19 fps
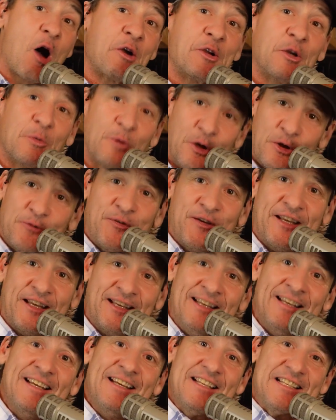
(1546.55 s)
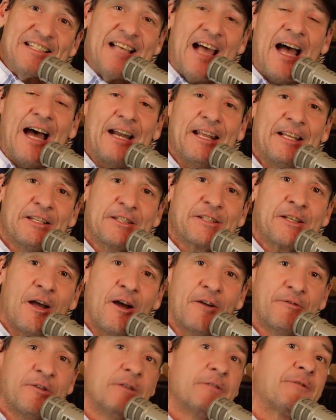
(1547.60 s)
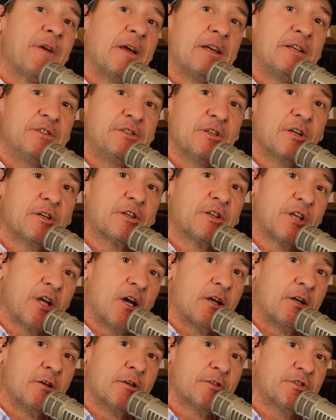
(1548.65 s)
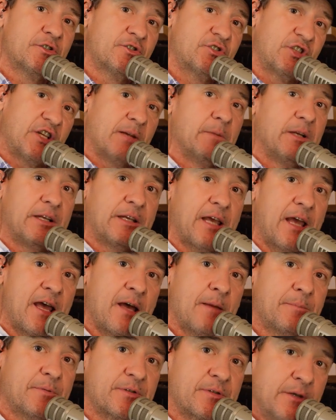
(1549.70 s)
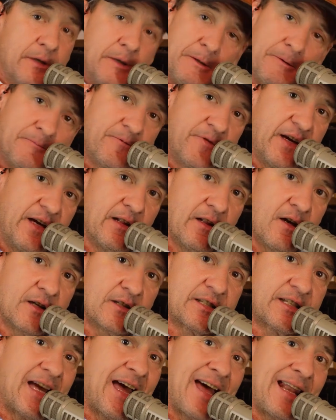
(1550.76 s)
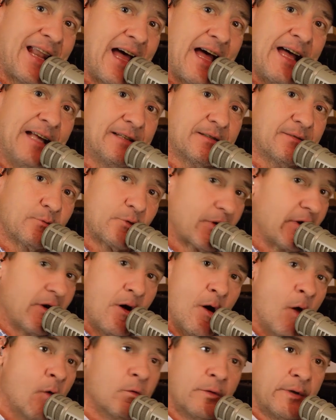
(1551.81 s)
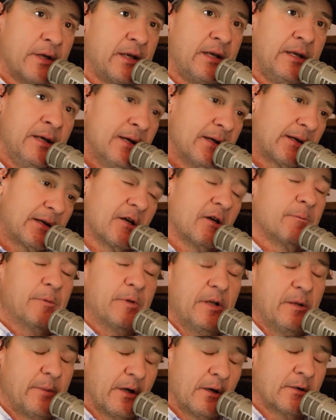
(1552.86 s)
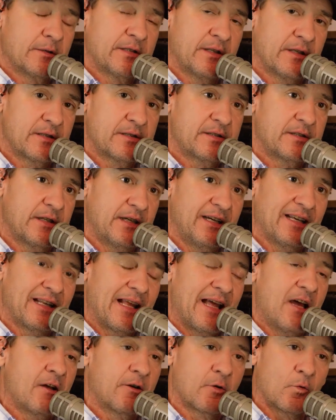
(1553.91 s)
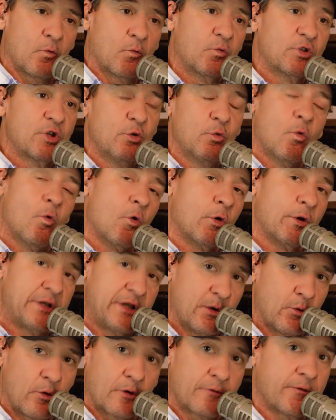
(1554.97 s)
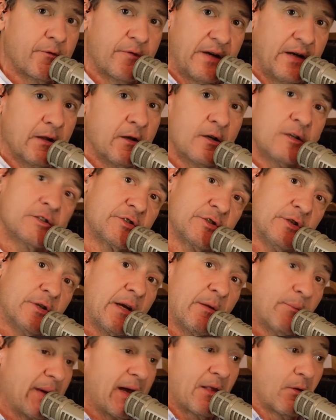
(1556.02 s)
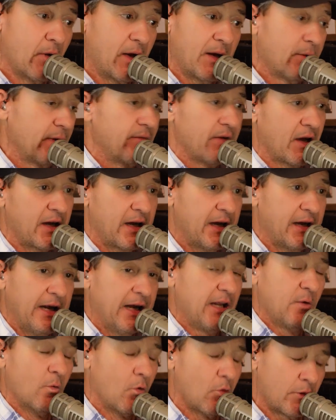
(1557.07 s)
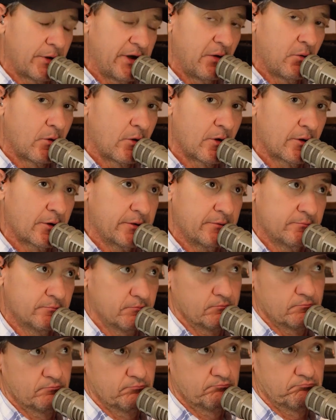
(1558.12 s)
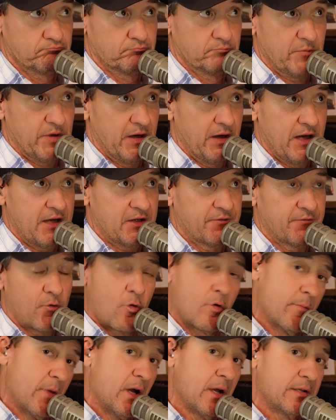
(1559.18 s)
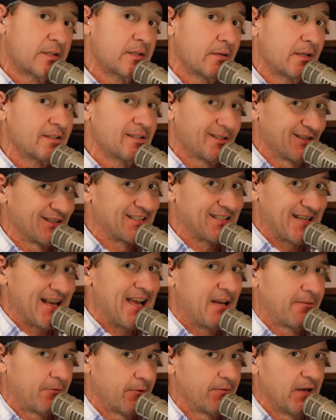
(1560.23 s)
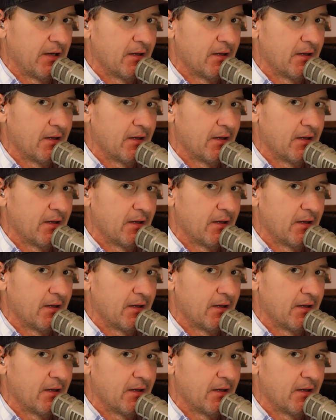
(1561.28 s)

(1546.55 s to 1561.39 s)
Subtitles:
all your roofing, siding, soffit fascia, gutters, chimney caps, Velux skylights, we're the only company in Middle Tennessee allowed to do warranty work for Velux. And by the way, we've not had any warranty work in the last 4 months. So that's a good sign for